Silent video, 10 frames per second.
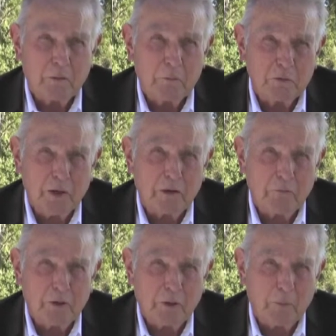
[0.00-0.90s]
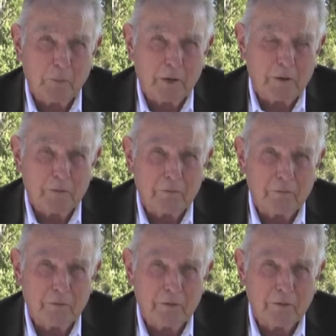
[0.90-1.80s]
was not very competitive
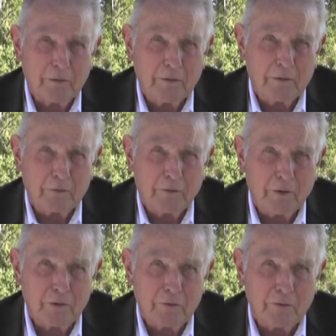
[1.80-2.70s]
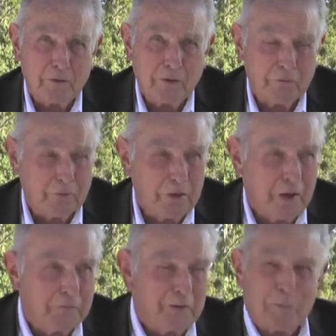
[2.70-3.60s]
as far as the Stanford
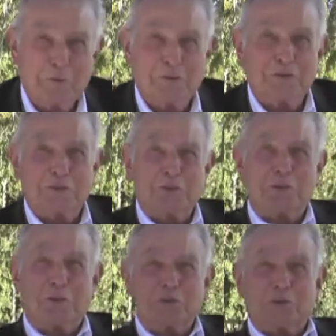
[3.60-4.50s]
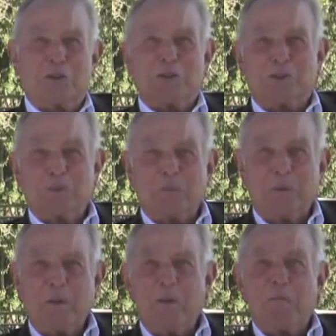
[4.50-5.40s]
golf team was concerned those years,
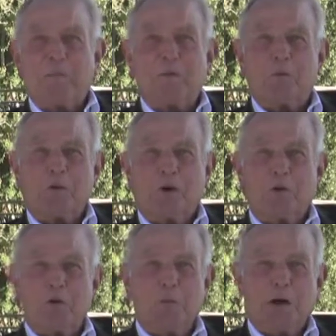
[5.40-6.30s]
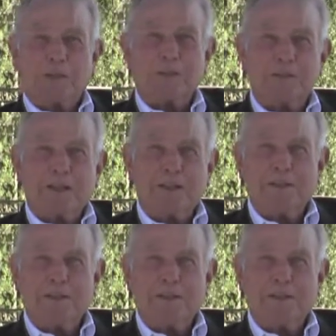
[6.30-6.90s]
with all due modesty.